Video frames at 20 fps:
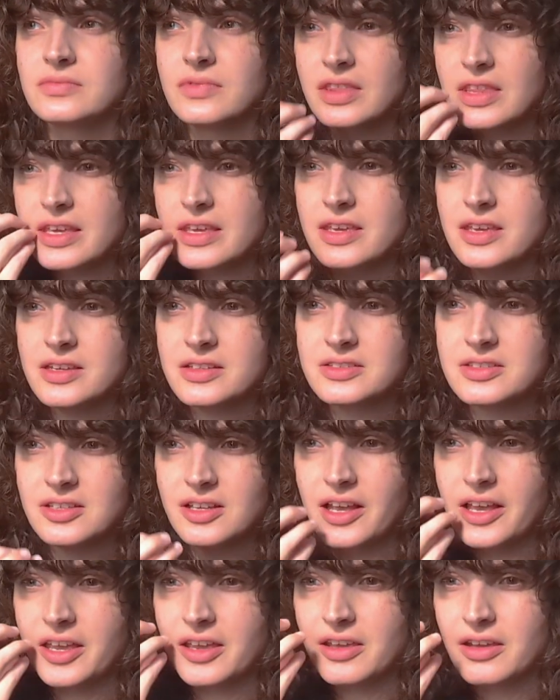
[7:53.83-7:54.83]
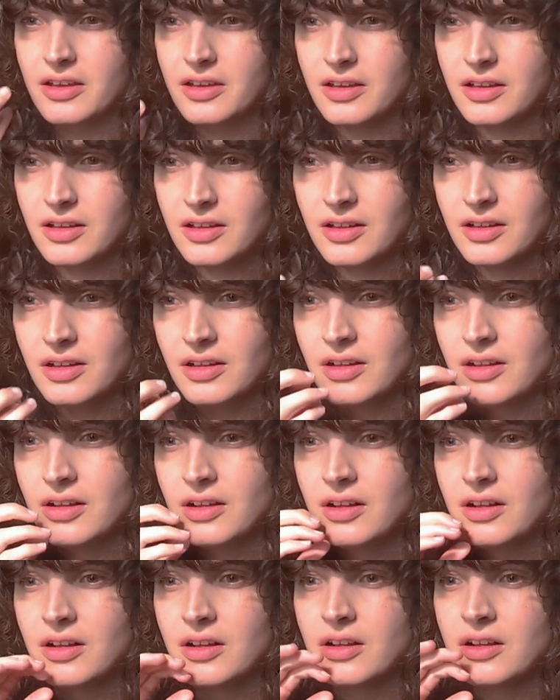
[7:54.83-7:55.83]
The heat's like
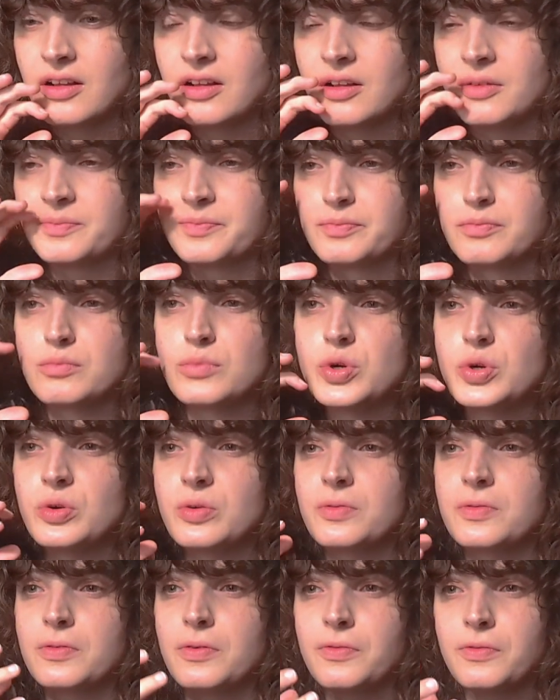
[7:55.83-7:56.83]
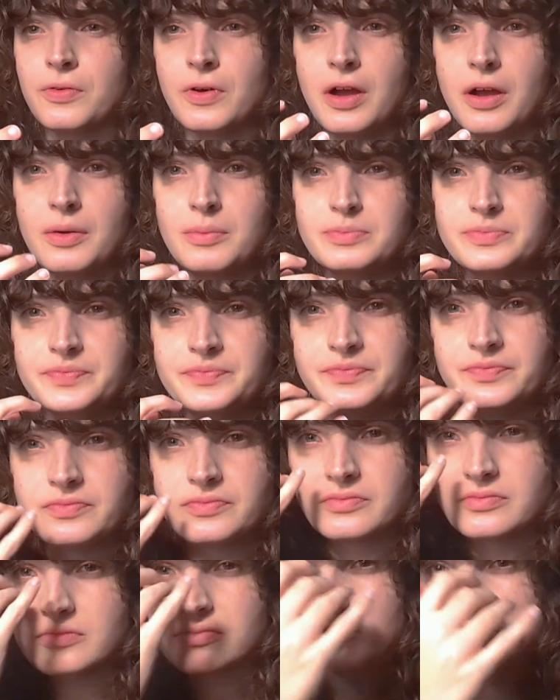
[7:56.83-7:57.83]
moved from
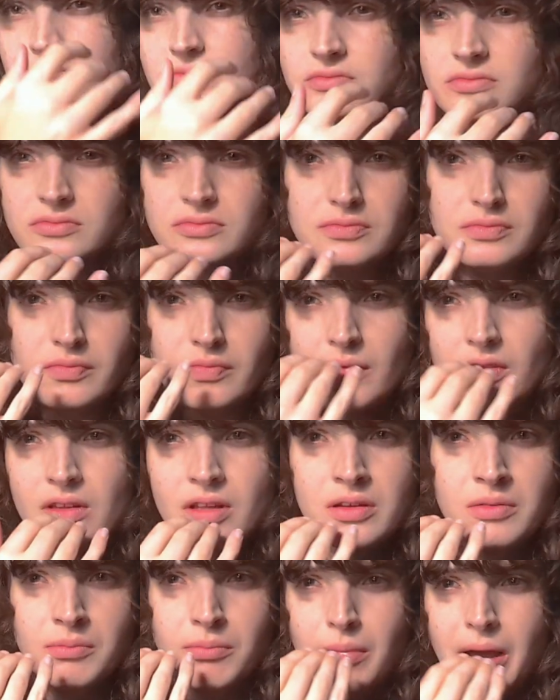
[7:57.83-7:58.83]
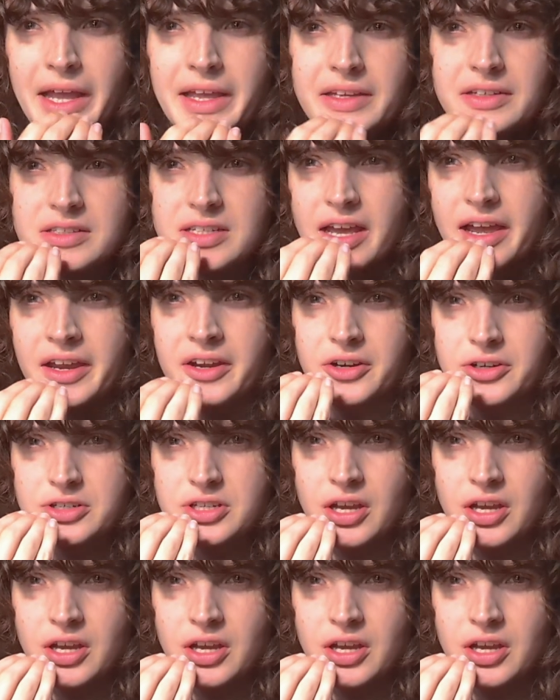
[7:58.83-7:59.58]
my entire